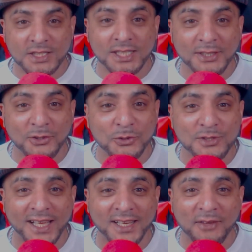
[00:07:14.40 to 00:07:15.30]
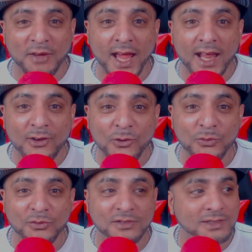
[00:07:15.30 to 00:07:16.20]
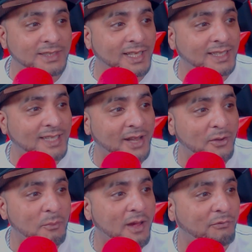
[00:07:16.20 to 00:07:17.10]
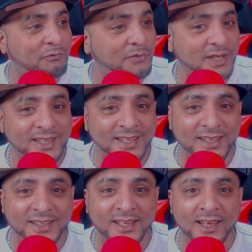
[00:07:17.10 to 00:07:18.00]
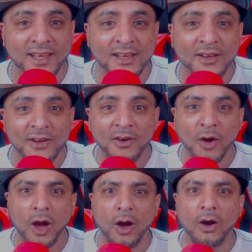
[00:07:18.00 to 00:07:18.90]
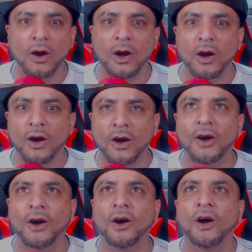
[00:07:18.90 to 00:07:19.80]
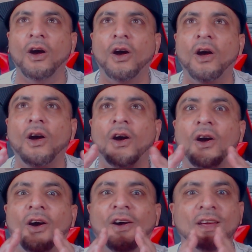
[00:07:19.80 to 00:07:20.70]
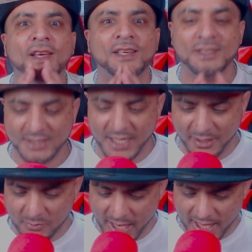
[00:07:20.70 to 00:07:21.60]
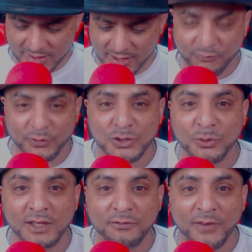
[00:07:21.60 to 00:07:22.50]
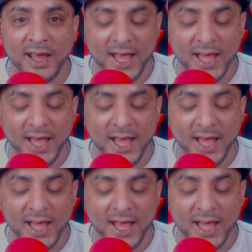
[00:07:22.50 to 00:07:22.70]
tickles. I never had no like that on my feet. Oh, it's like magic for twenty-five